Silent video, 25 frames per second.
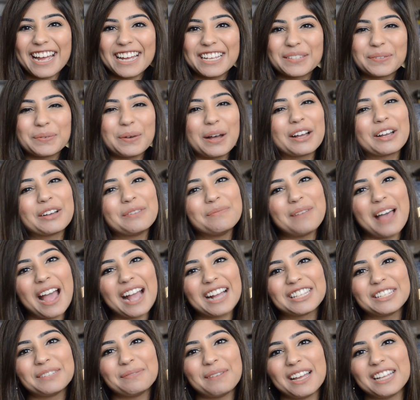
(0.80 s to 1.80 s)
guys, welcome
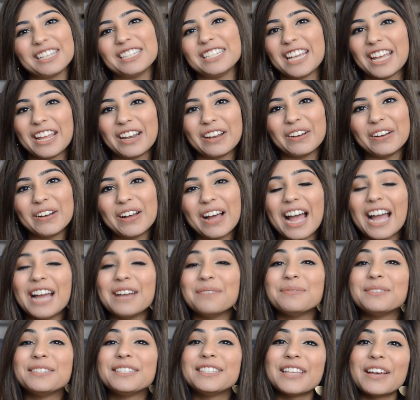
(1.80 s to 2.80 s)
back to my channel.
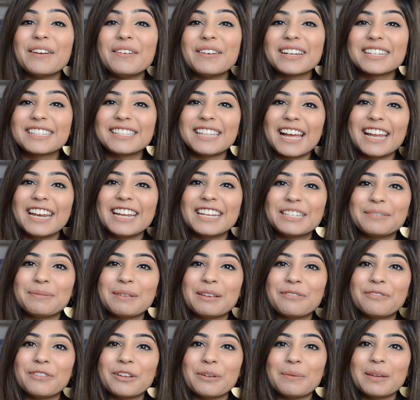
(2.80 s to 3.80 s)
I'm so excited to
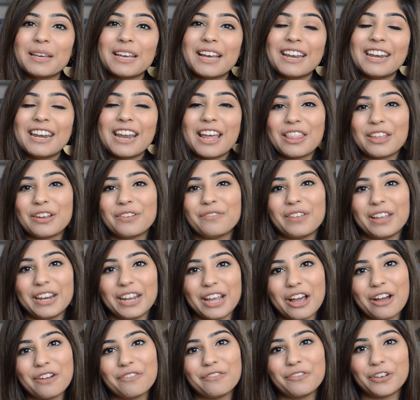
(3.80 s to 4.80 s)
be filming another
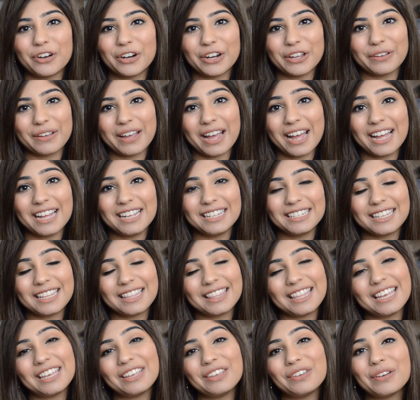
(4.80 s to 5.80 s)
video for you guys.
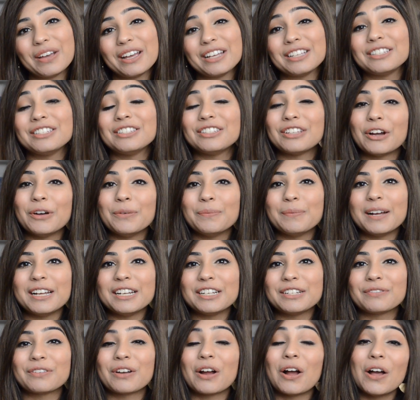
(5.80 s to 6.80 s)
Thank you guys so
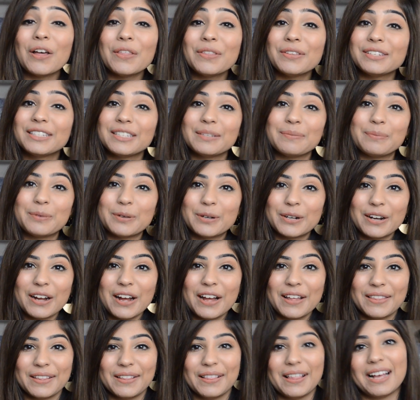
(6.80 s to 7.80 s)
much for all the support
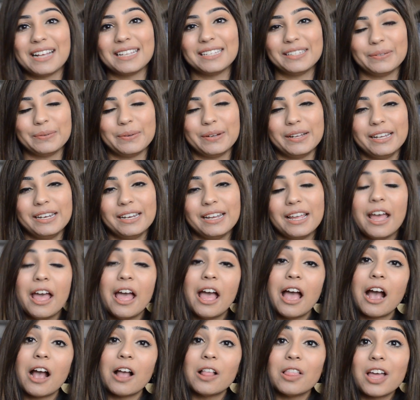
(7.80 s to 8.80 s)
on the last one.
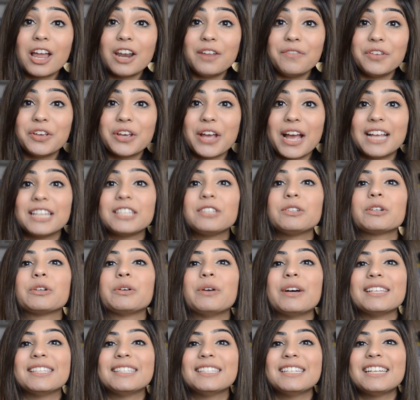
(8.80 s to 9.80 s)
A lot of you guys
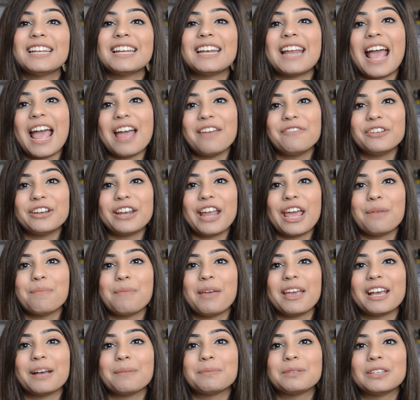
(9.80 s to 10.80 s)
requested an everyday
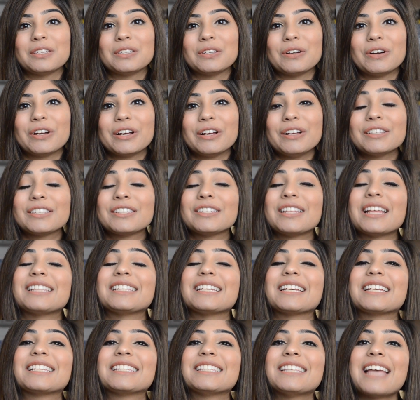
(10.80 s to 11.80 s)
makeup tutorial, so
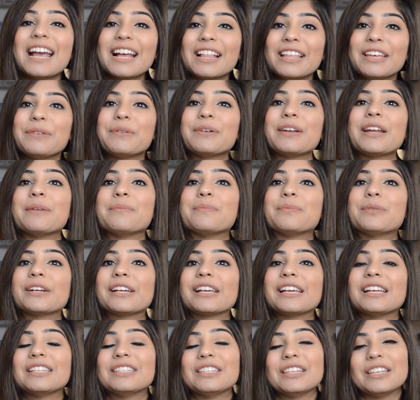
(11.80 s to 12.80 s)
that's exactly what I'm
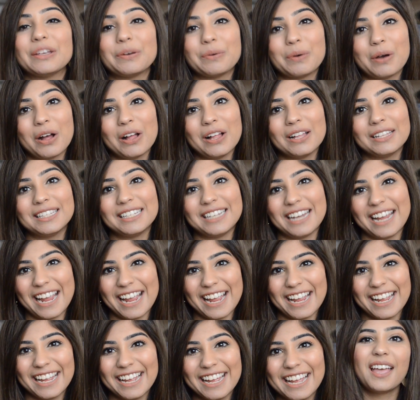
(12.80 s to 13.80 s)
bringing to you all
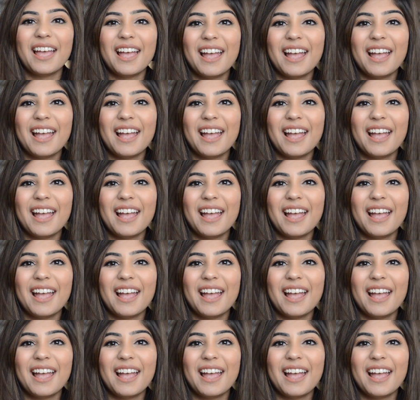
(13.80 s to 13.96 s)
today.